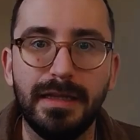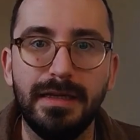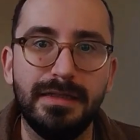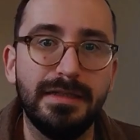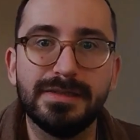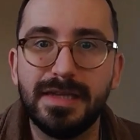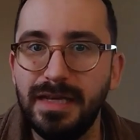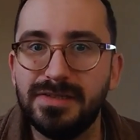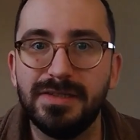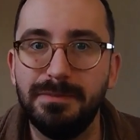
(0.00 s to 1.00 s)
in this
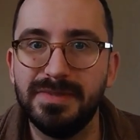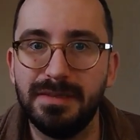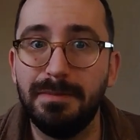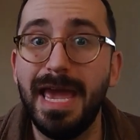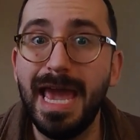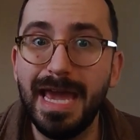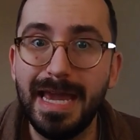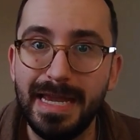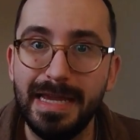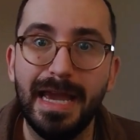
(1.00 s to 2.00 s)
case, some
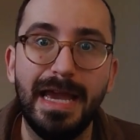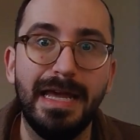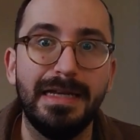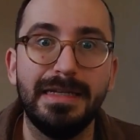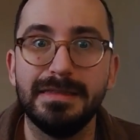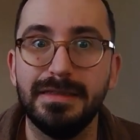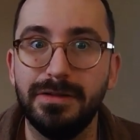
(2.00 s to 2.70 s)
hay and,